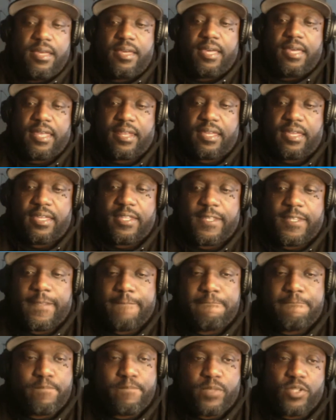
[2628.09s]
And then
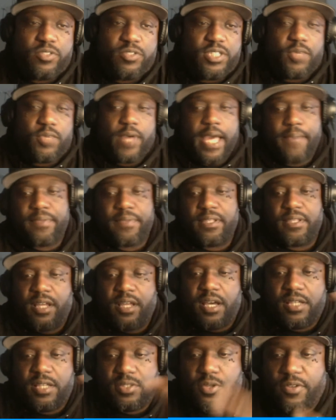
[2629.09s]
you see what happened to
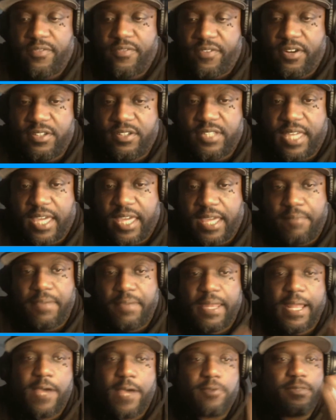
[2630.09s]
Lonzo the first game,
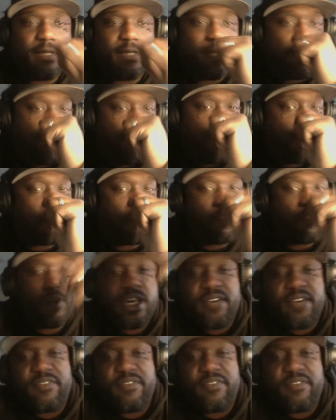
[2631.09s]
and I don't think Lonzo